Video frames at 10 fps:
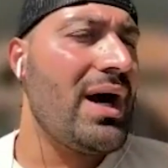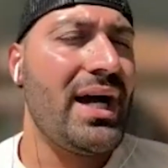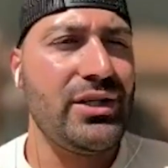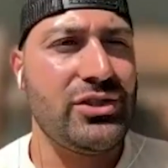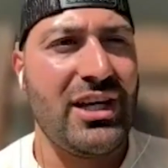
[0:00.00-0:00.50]

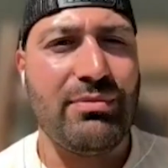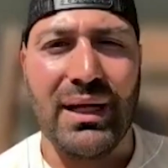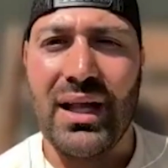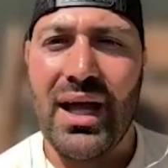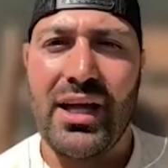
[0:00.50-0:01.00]
you saved my
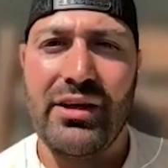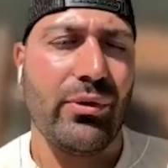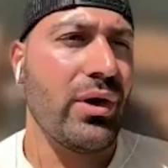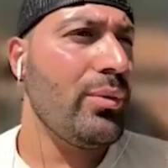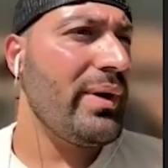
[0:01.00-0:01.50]
life,
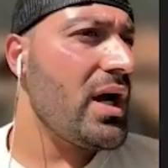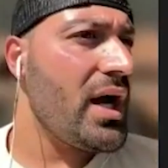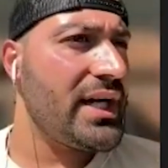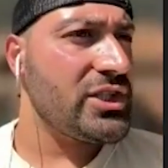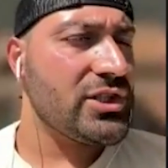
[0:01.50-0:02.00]
or, oh my
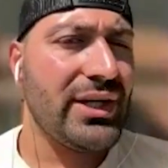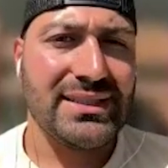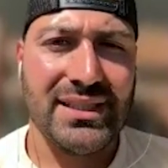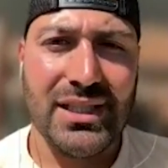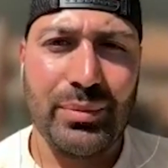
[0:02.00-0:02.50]
God, I just lost
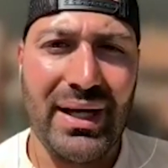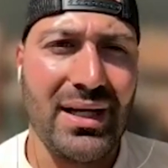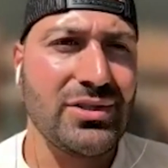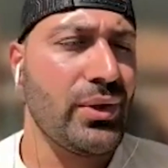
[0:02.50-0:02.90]
60 pounds,